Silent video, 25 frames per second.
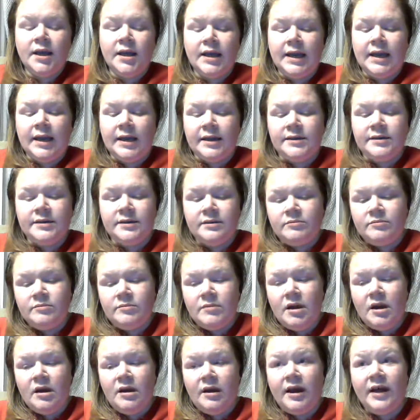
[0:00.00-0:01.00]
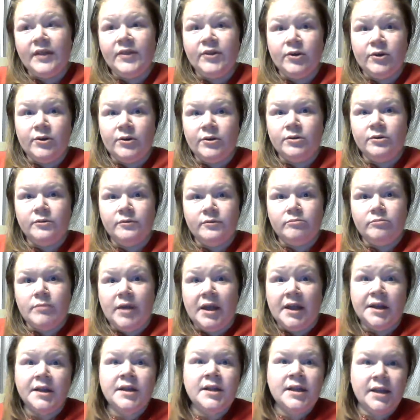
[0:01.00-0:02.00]
and other
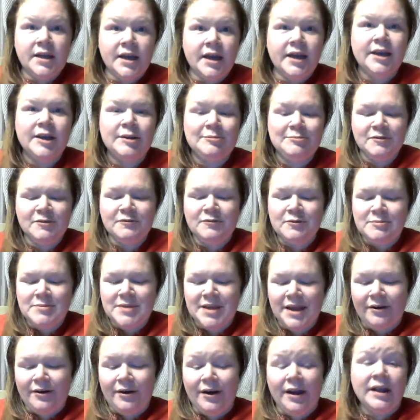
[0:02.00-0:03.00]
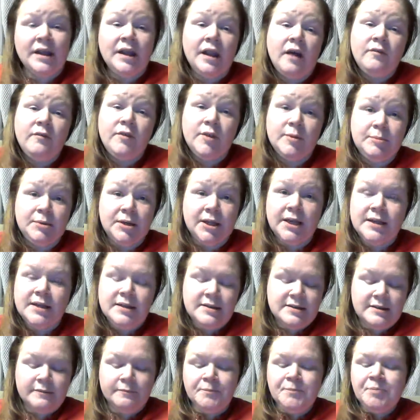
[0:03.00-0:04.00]
antique items from there. I love the
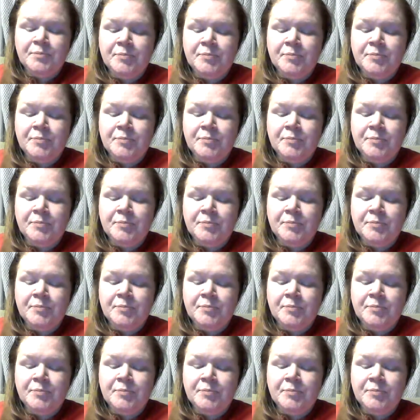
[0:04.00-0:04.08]
place.